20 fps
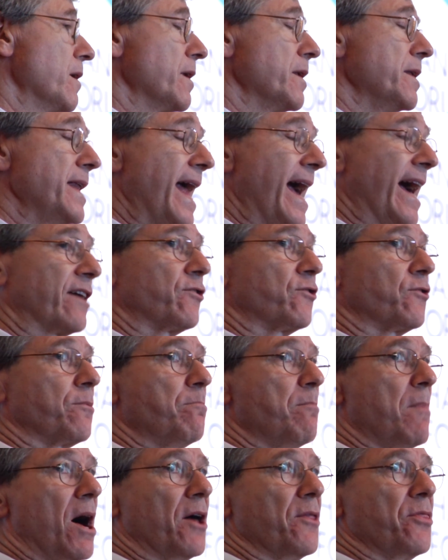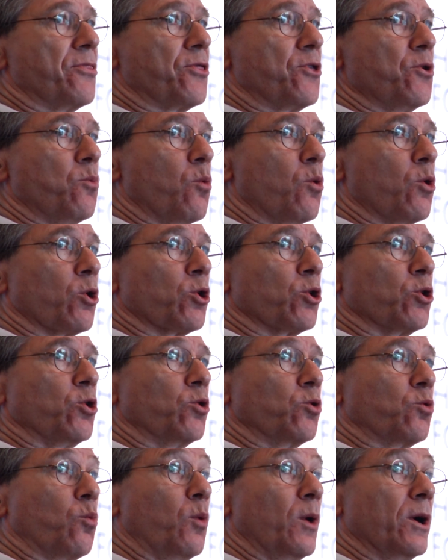Next month, the
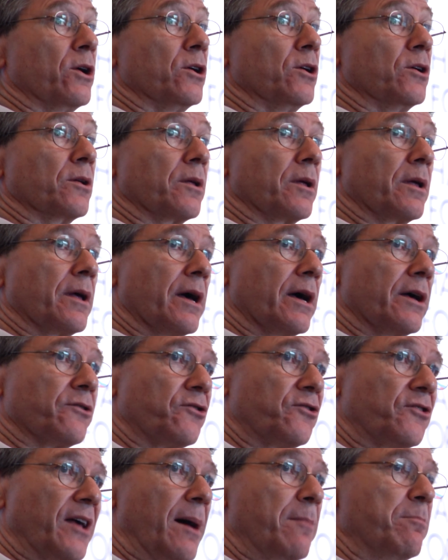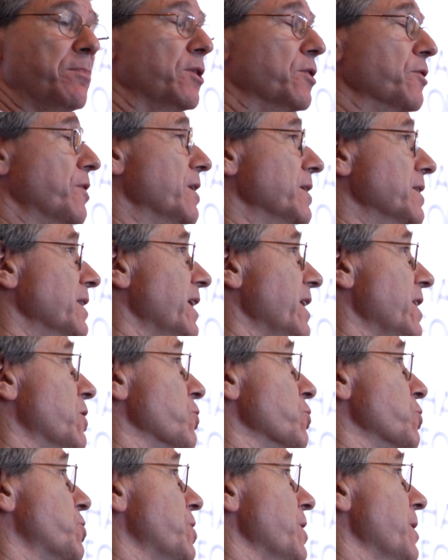world will assemble the
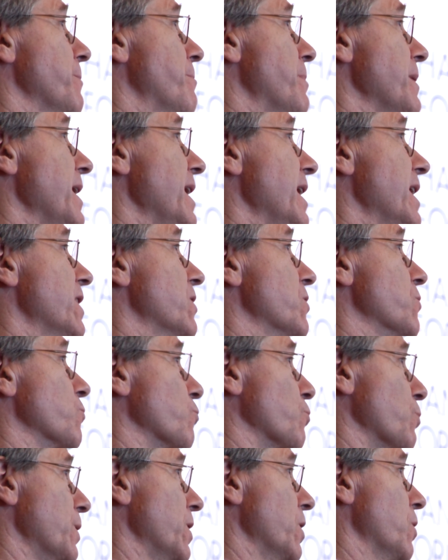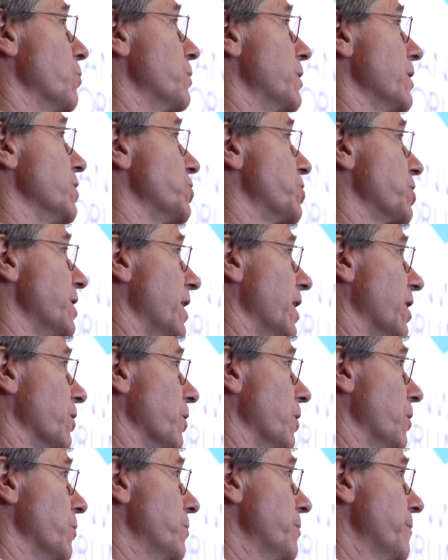leadership in Rio de
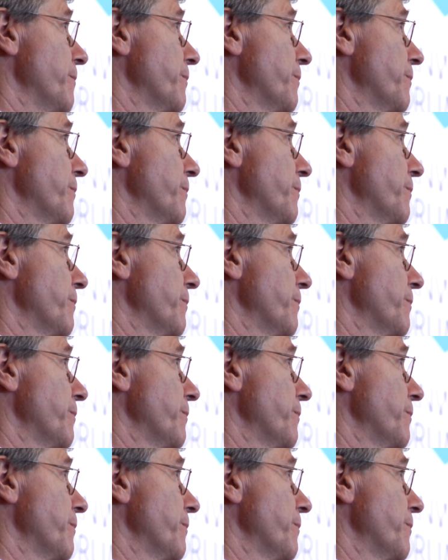Janeiro,